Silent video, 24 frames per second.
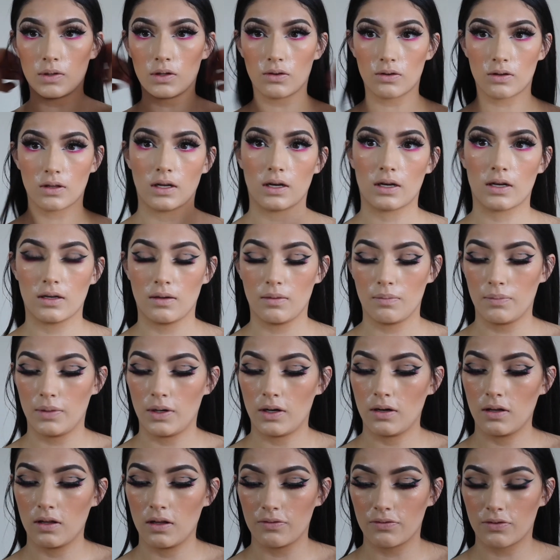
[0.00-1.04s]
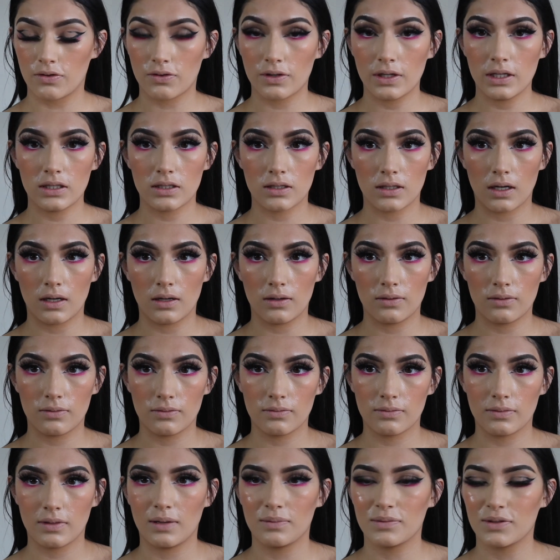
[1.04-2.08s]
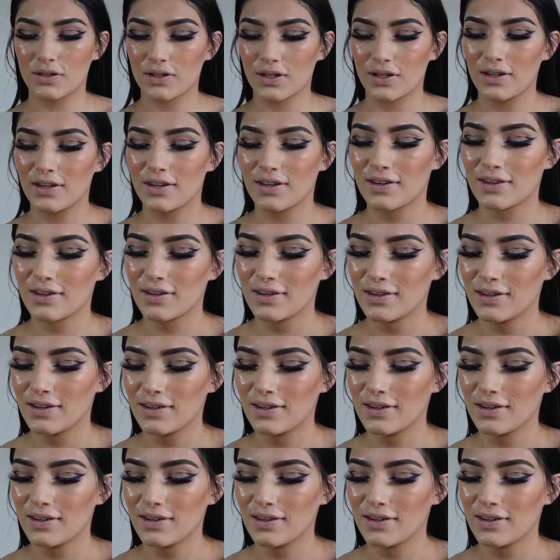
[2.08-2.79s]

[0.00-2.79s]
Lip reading: gonna look like a ball of grease now. I'm just kidding.